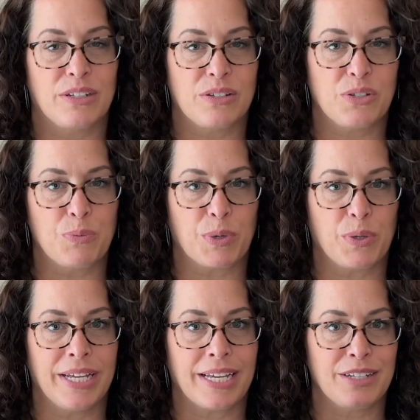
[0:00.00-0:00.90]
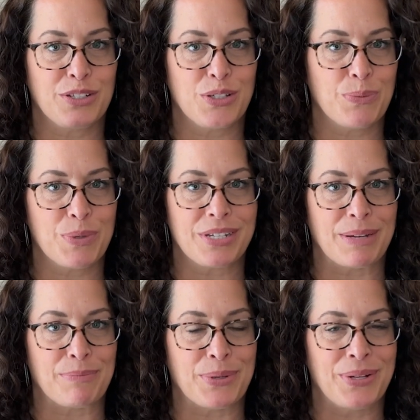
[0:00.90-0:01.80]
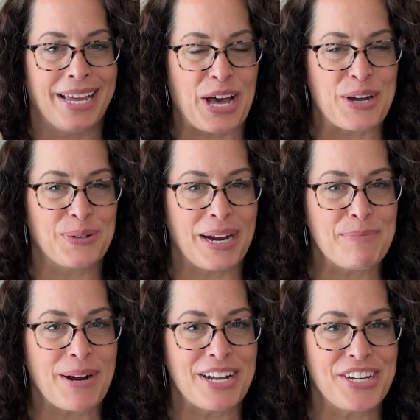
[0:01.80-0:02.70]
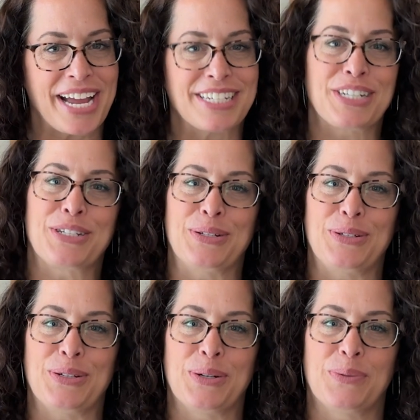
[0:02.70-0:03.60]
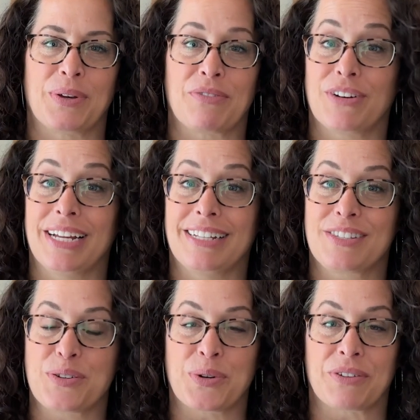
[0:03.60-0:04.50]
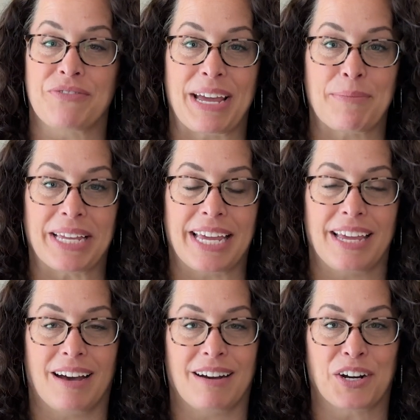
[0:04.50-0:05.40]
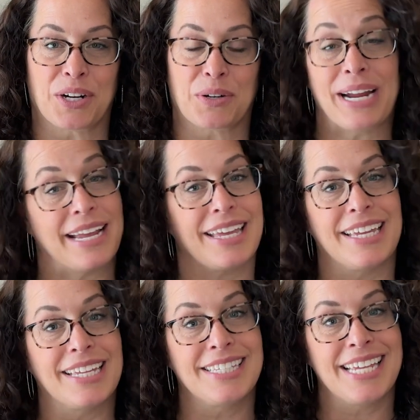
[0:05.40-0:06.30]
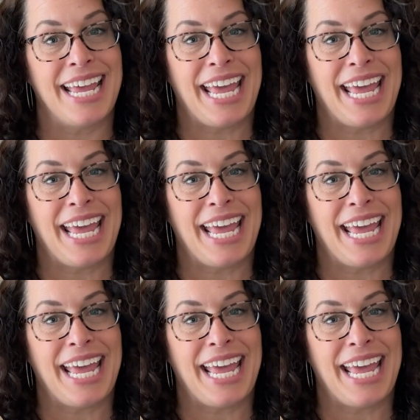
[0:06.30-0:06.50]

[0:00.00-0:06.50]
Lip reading: Super quick, super simple, a great project to do with friends or family or grandkids,